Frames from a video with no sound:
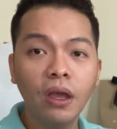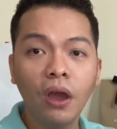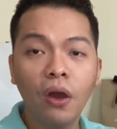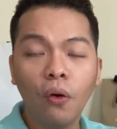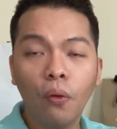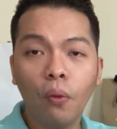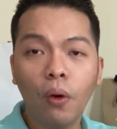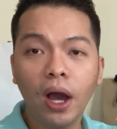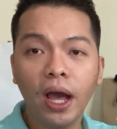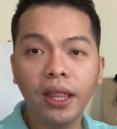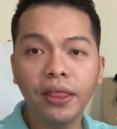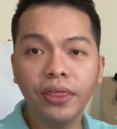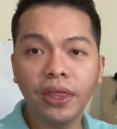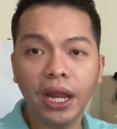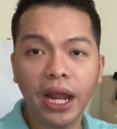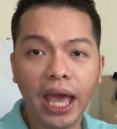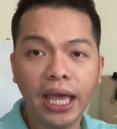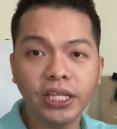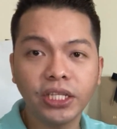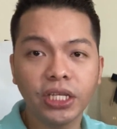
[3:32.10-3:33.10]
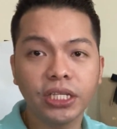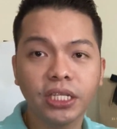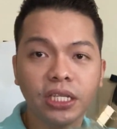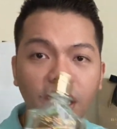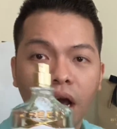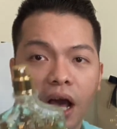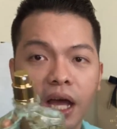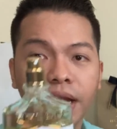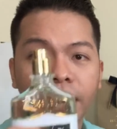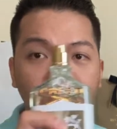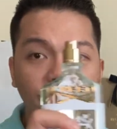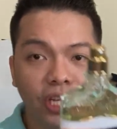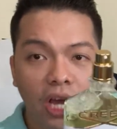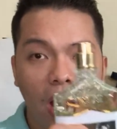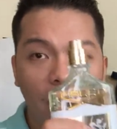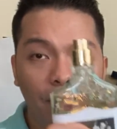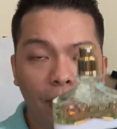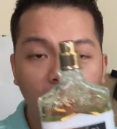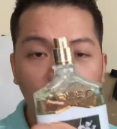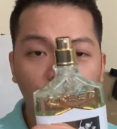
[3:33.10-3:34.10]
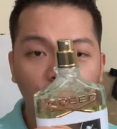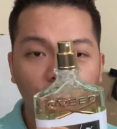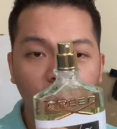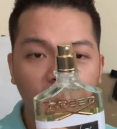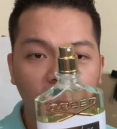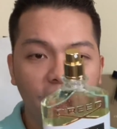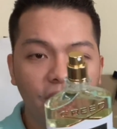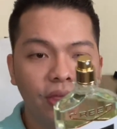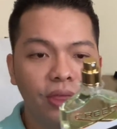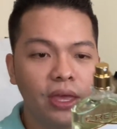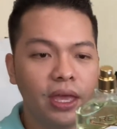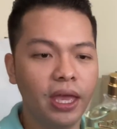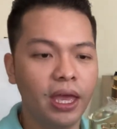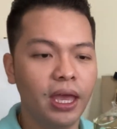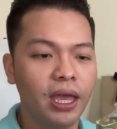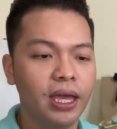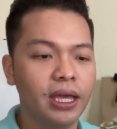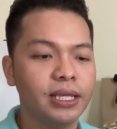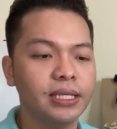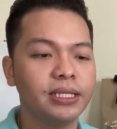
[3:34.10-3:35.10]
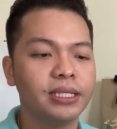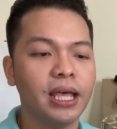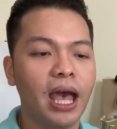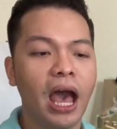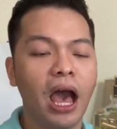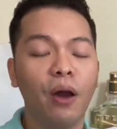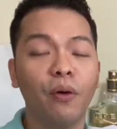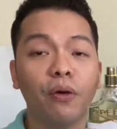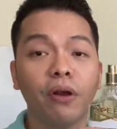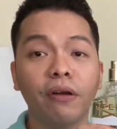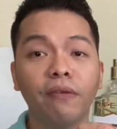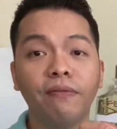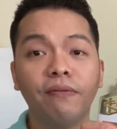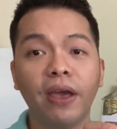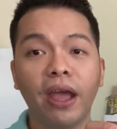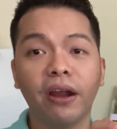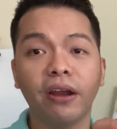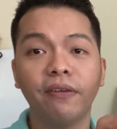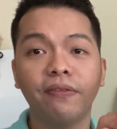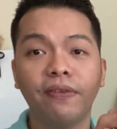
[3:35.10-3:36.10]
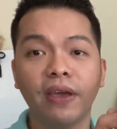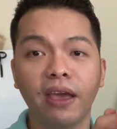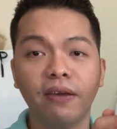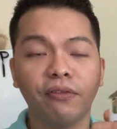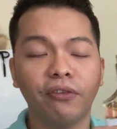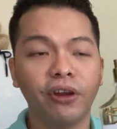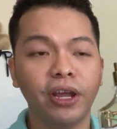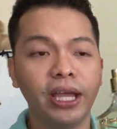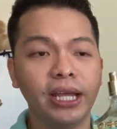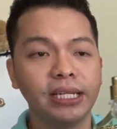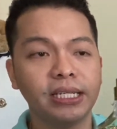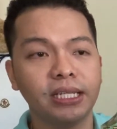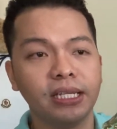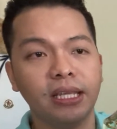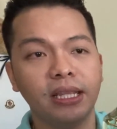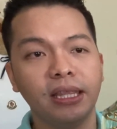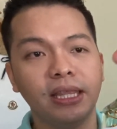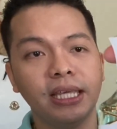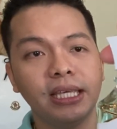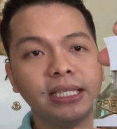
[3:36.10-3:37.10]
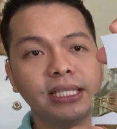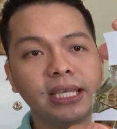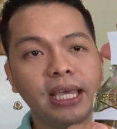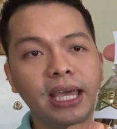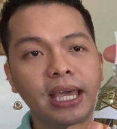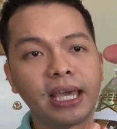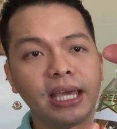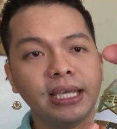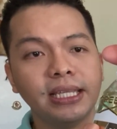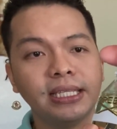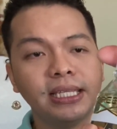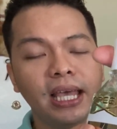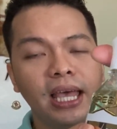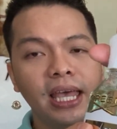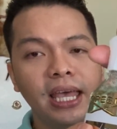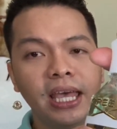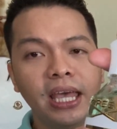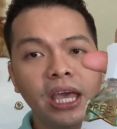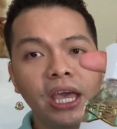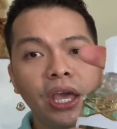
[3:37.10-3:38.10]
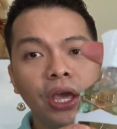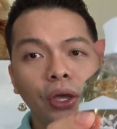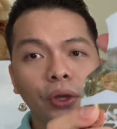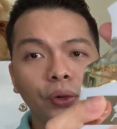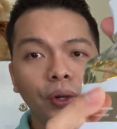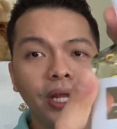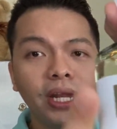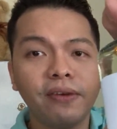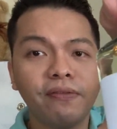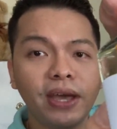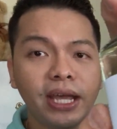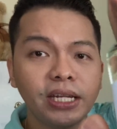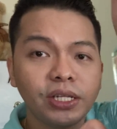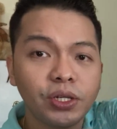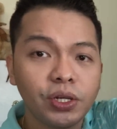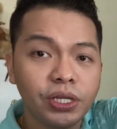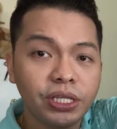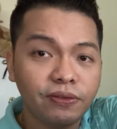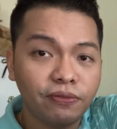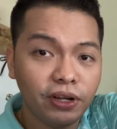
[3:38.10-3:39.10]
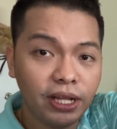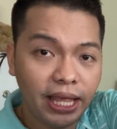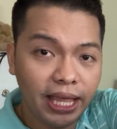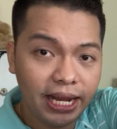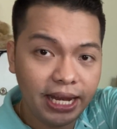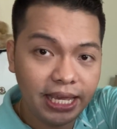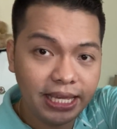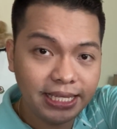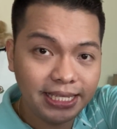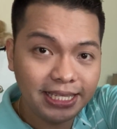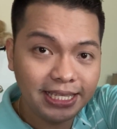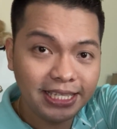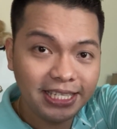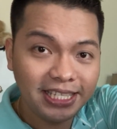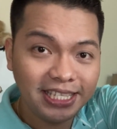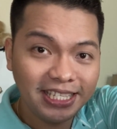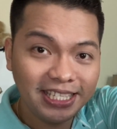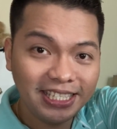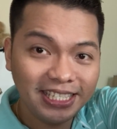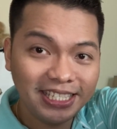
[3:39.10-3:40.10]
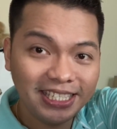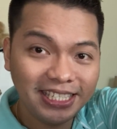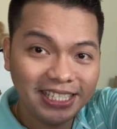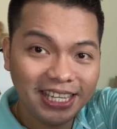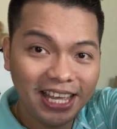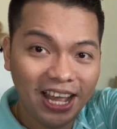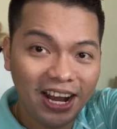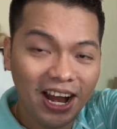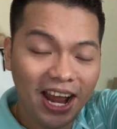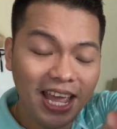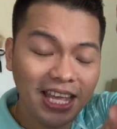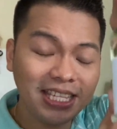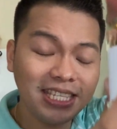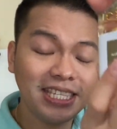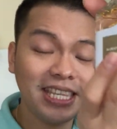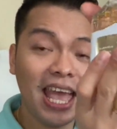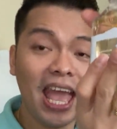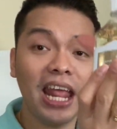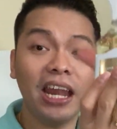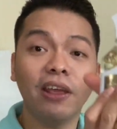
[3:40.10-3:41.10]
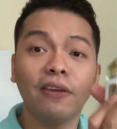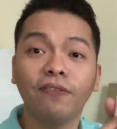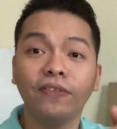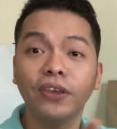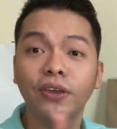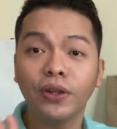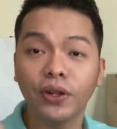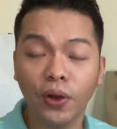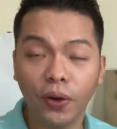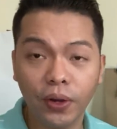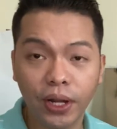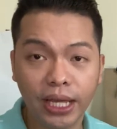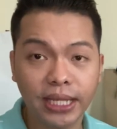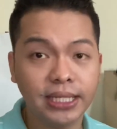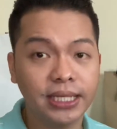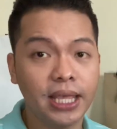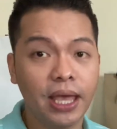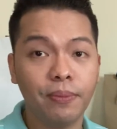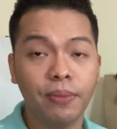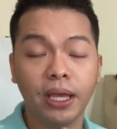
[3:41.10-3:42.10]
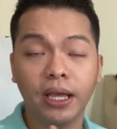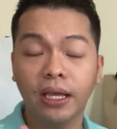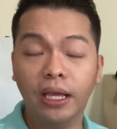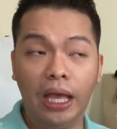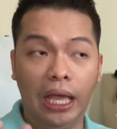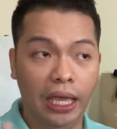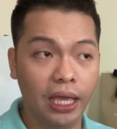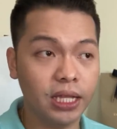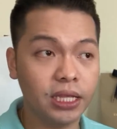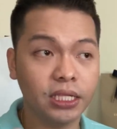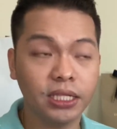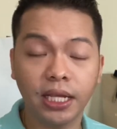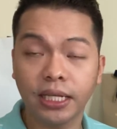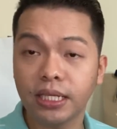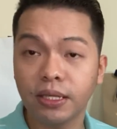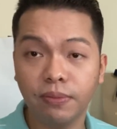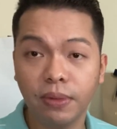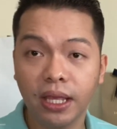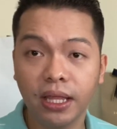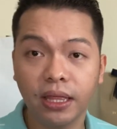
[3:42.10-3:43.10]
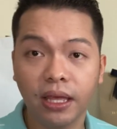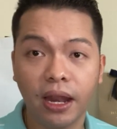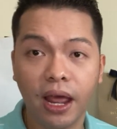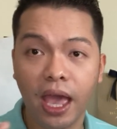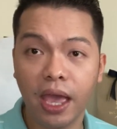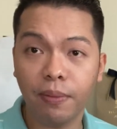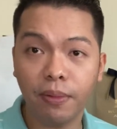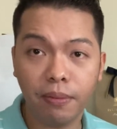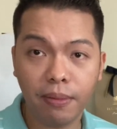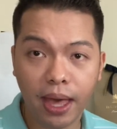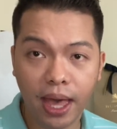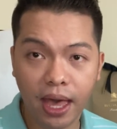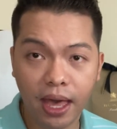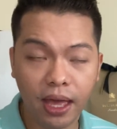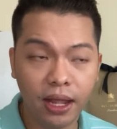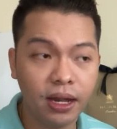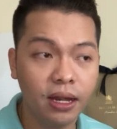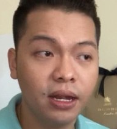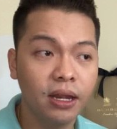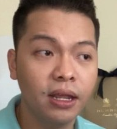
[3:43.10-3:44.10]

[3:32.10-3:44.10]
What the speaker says: one that I just got a top-up with is our very favorite. This is Creed Aventus for ladies. All right? And if you notice, it doesn't mean that I am a man.